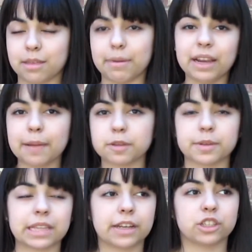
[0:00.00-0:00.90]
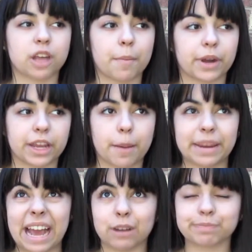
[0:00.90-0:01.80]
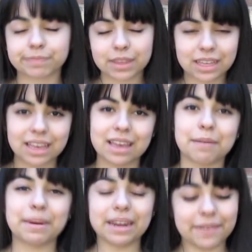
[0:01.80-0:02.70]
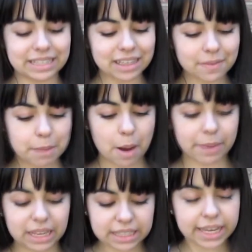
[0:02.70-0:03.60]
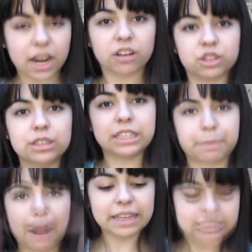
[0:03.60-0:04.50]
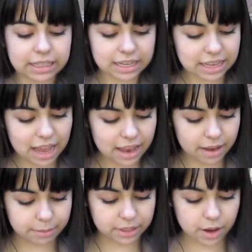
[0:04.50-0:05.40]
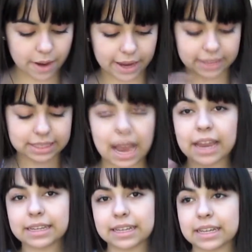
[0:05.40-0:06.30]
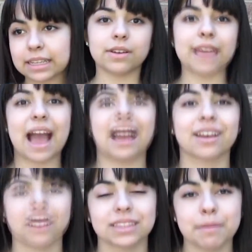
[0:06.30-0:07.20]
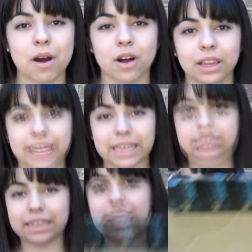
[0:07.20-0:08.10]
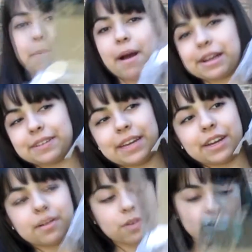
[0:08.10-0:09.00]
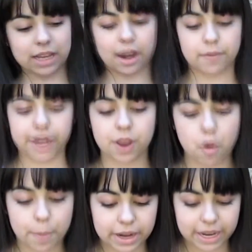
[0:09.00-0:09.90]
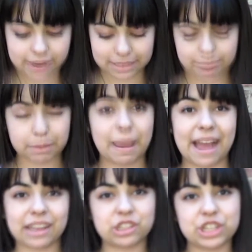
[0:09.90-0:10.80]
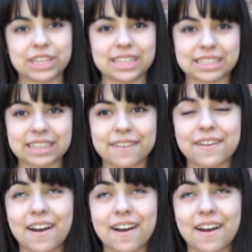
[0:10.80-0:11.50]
My laptop decided to stop working on me now. But anyways, enough about me, let's get on to these prizes because I am so excited. So yeah, I got them all in this box right here. Of course, I already opened it except the packaging and stuff.